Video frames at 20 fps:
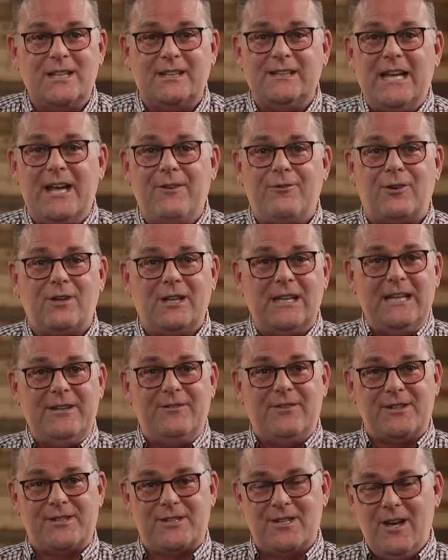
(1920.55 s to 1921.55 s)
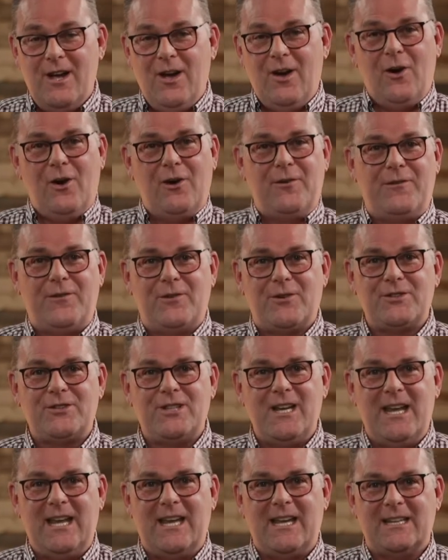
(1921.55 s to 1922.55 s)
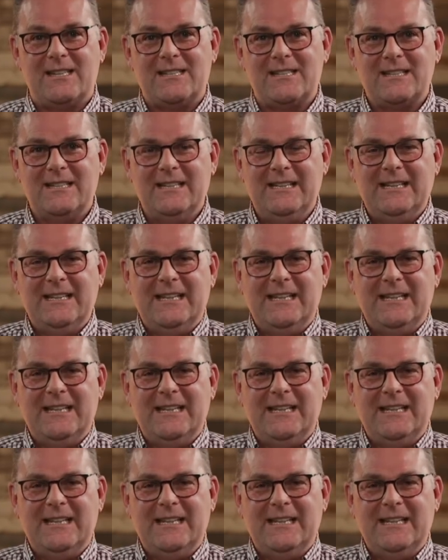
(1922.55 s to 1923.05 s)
He'll never leave us or forsake us.